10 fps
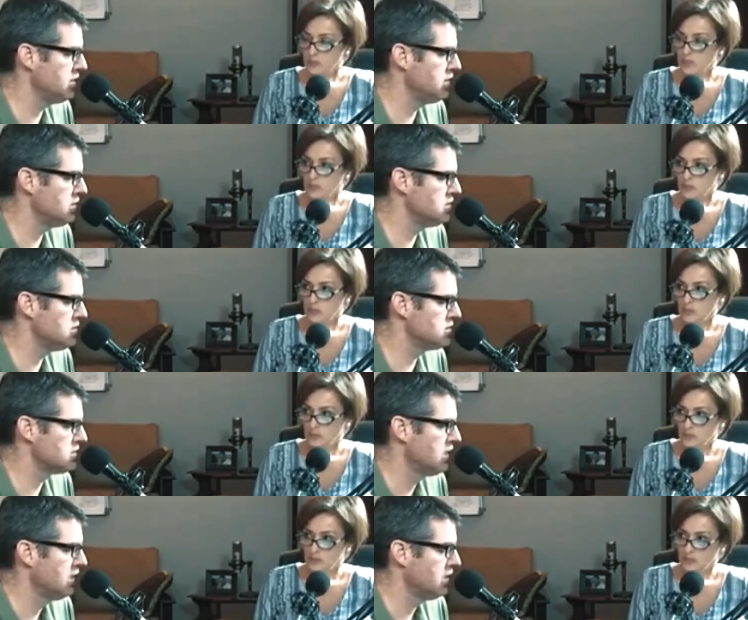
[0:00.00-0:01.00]
Speaker 1: mm-hmm. is,
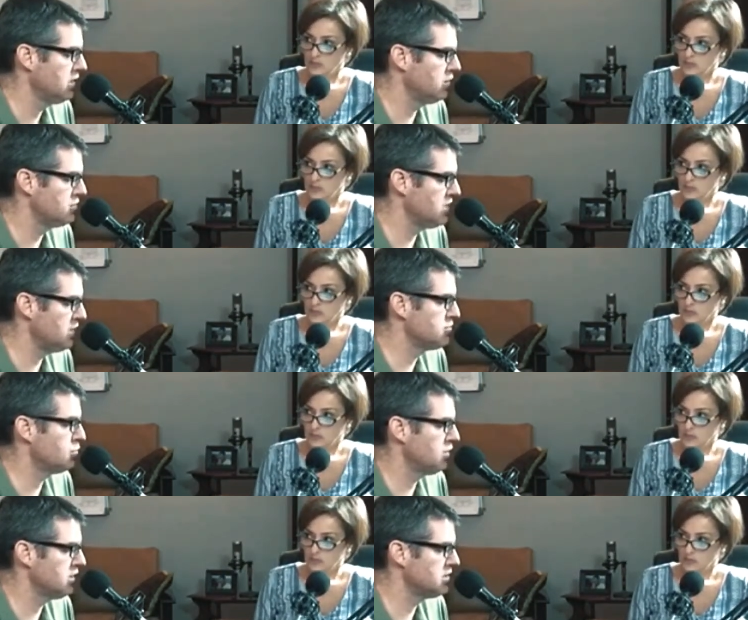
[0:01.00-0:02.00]
you know, James
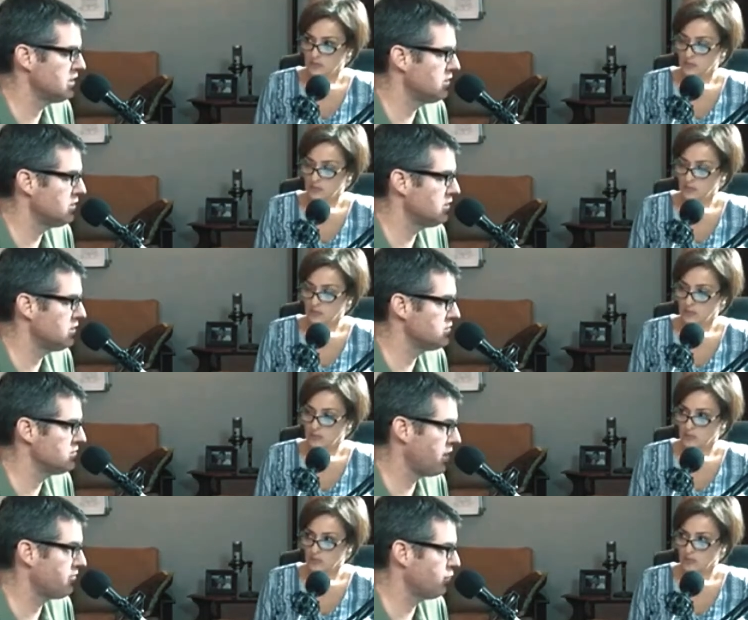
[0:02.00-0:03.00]
1 tells us to
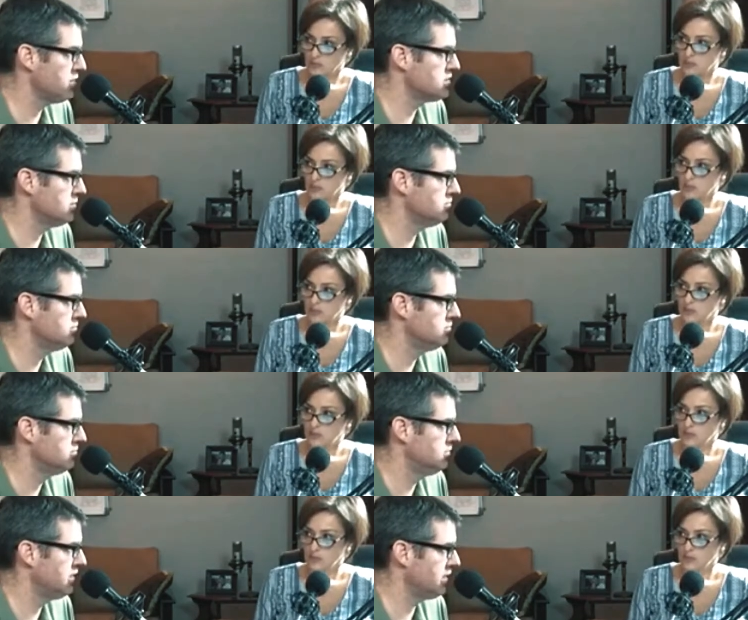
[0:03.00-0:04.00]
pray for wisdom
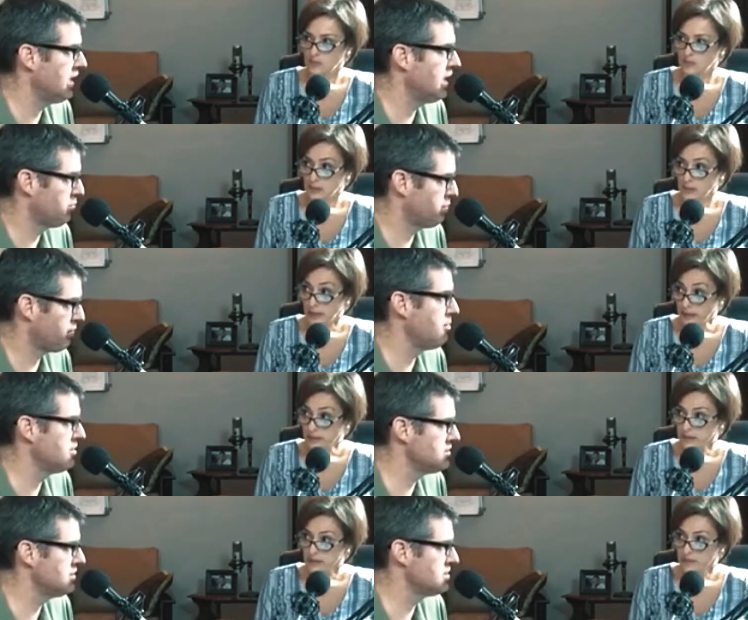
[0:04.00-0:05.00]
and that God yeah,
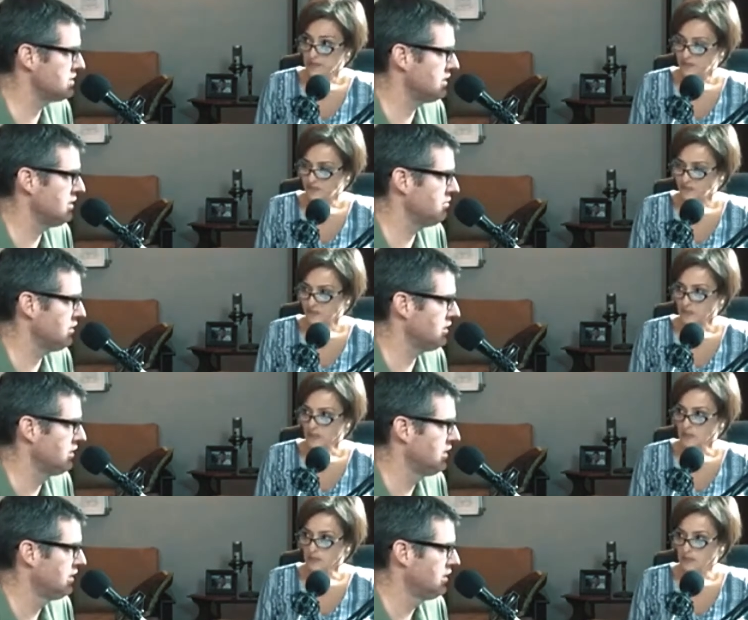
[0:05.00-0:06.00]
promises to give it
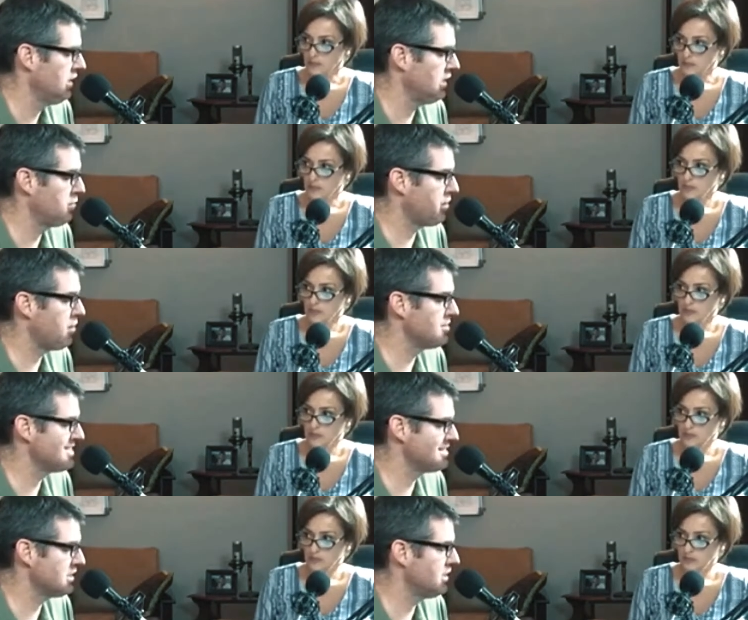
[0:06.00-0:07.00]
and he
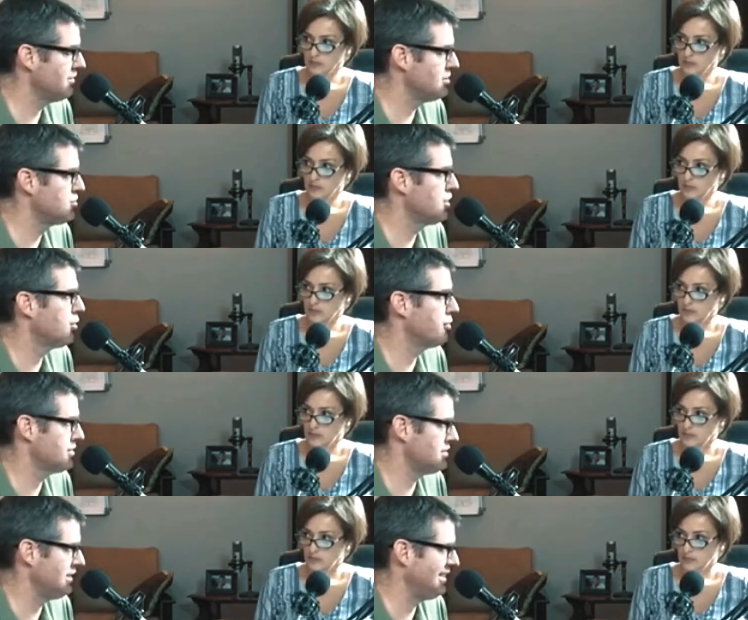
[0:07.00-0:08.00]
promises to give it
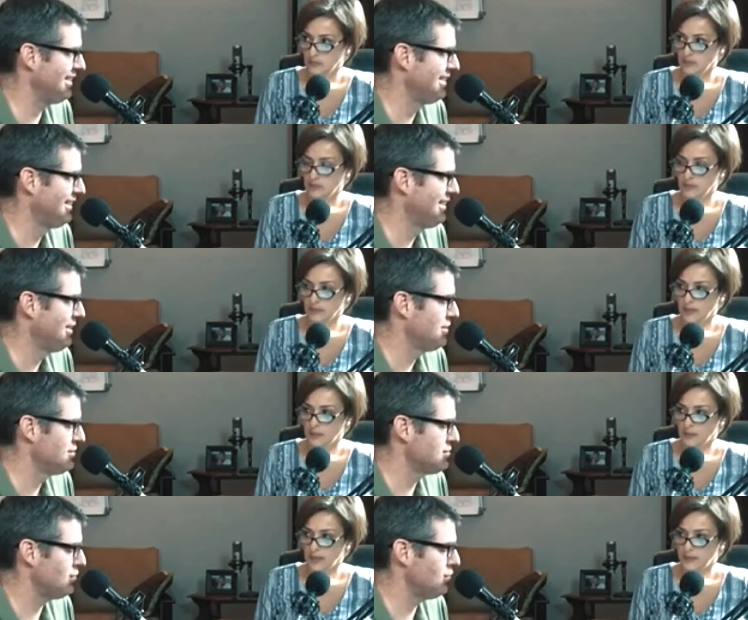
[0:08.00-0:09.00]
generously. Mm-hmm.
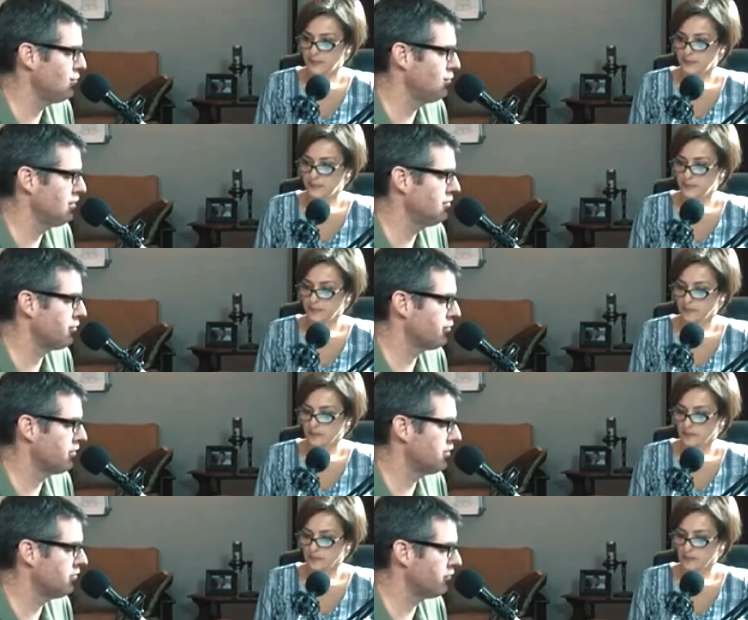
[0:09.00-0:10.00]
So
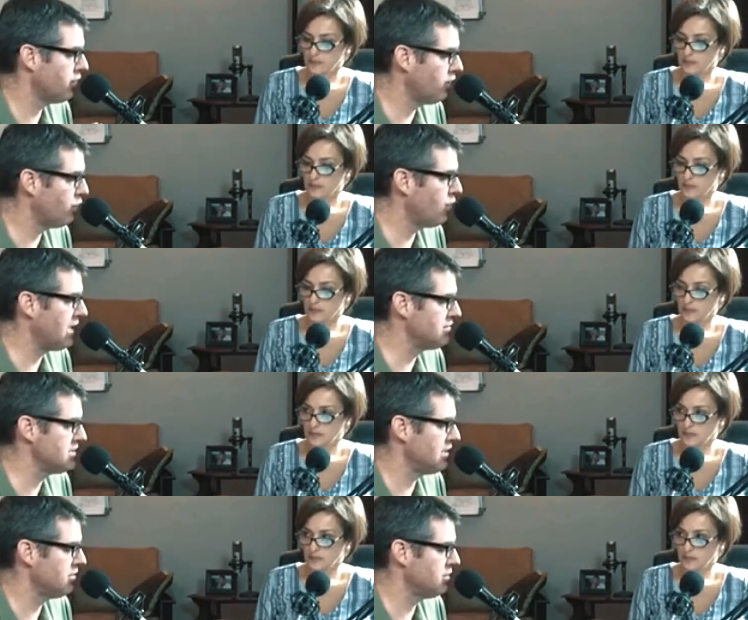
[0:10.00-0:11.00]
for for all the wives
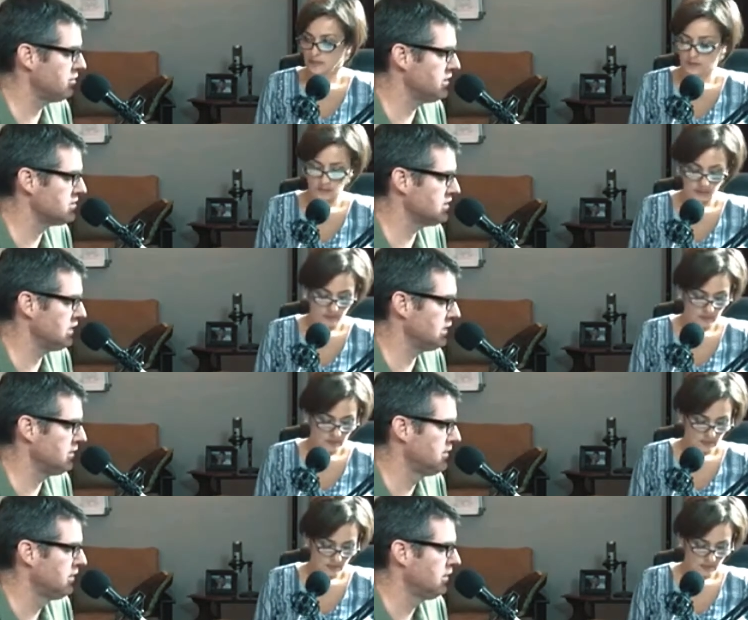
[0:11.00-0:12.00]
out there
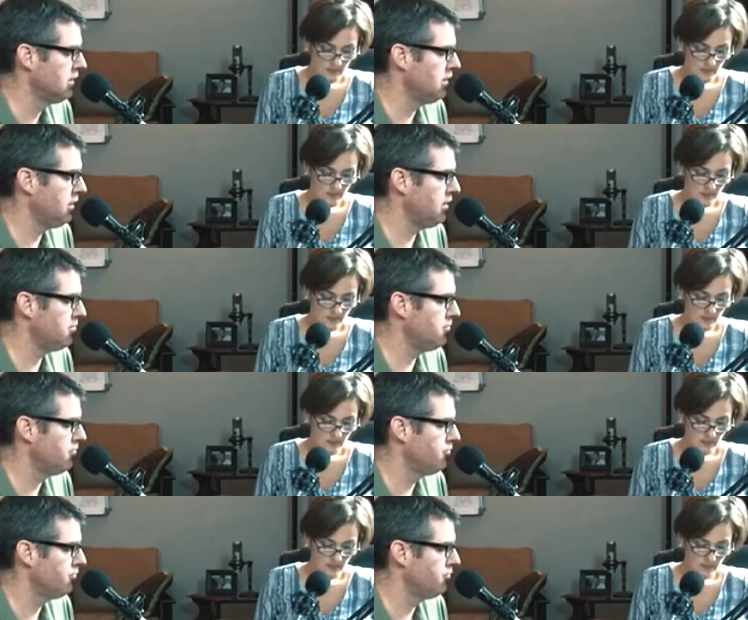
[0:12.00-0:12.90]
listening, um,